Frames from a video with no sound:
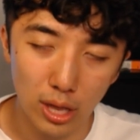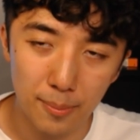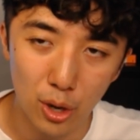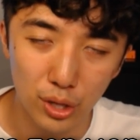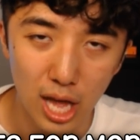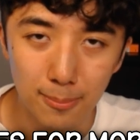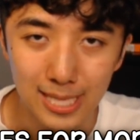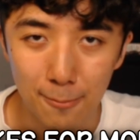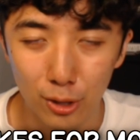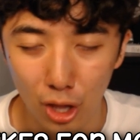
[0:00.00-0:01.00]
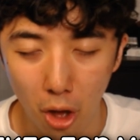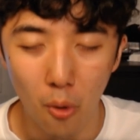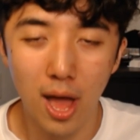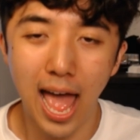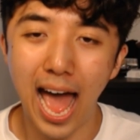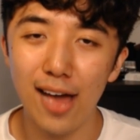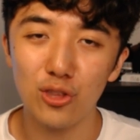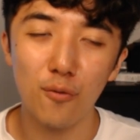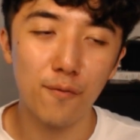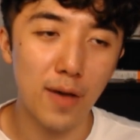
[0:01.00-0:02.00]
Let me know in the comments down below how
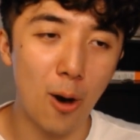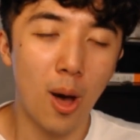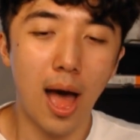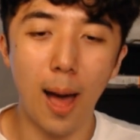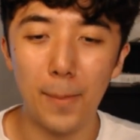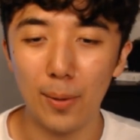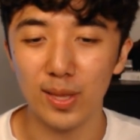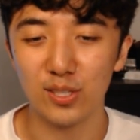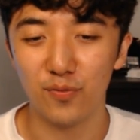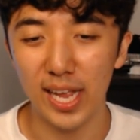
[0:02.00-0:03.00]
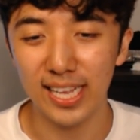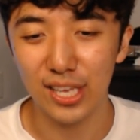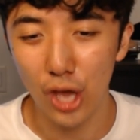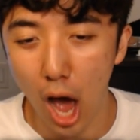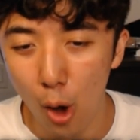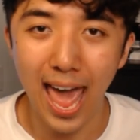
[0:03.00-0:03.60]
you felt about this video.